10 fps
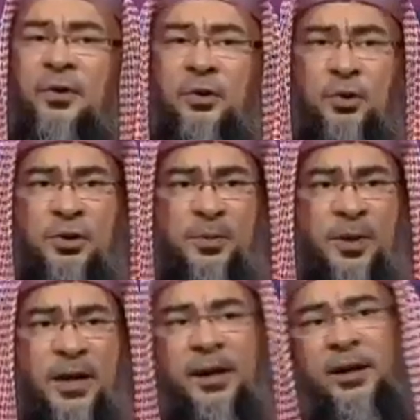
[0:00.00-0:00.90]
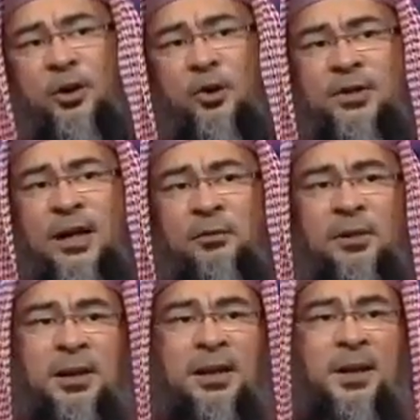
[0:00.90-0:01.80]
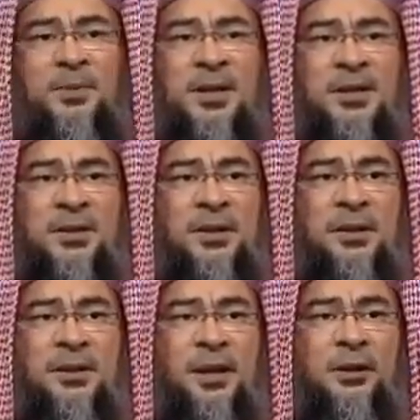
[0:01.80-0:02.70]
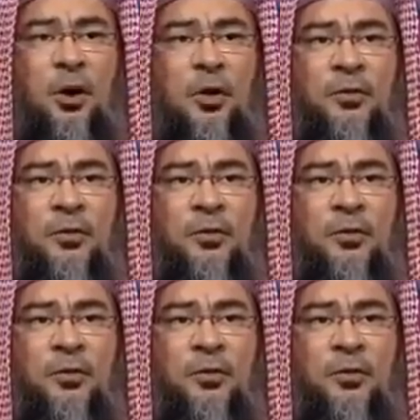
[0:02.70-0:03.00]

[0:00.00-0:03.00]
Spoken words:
concludes the prayer and he goes out and the eclipse is not